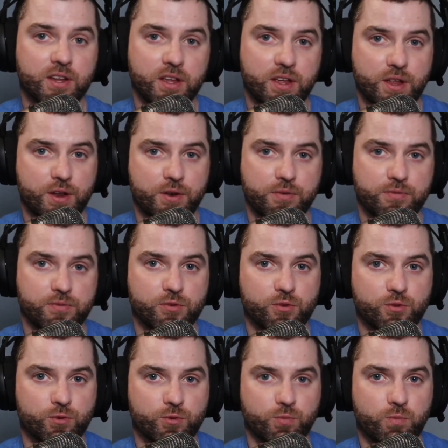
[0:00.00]
and
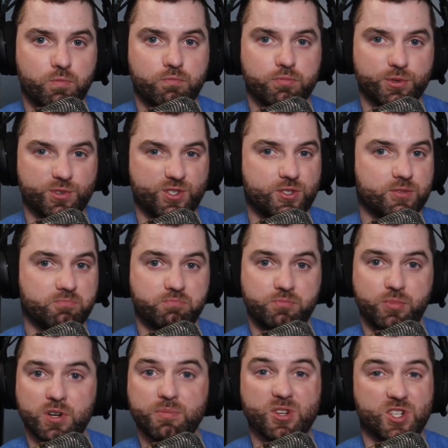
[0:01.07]
you boost
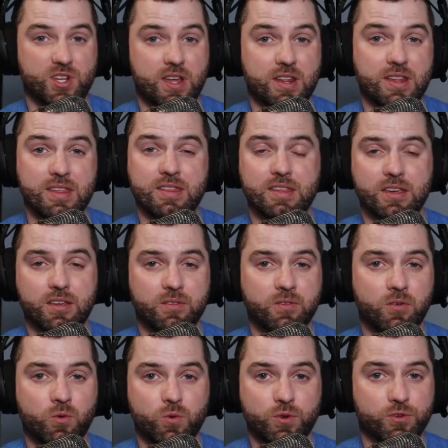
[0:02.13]
pretty much
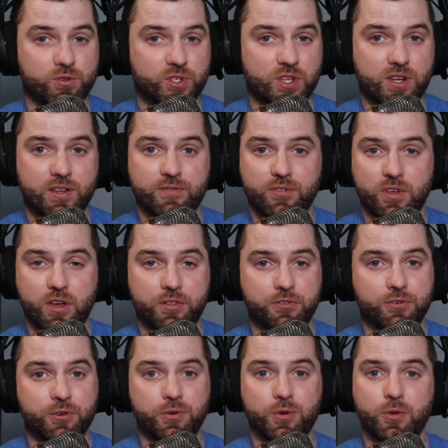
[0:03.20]
anything or use any of the
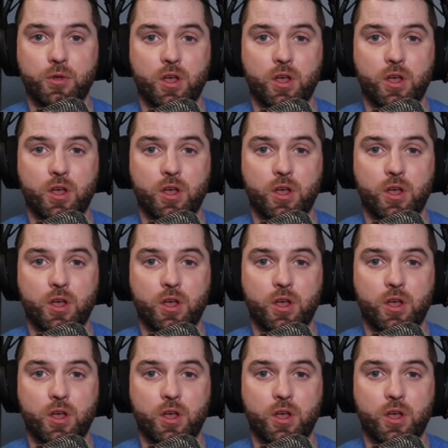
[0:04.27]
other